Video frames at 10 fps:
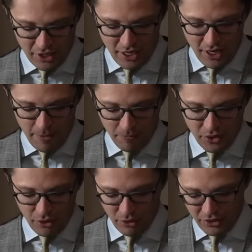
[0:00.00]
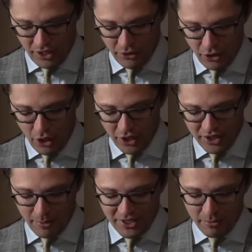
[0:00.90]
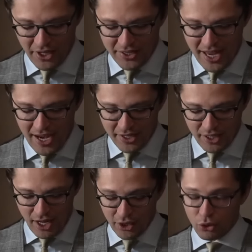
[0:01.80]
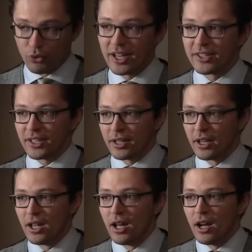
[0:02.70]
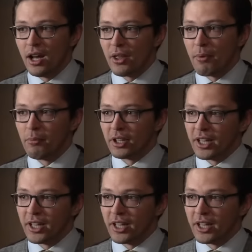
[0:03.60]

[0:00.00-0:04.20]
tell the audience about some of the attacks on grazing that public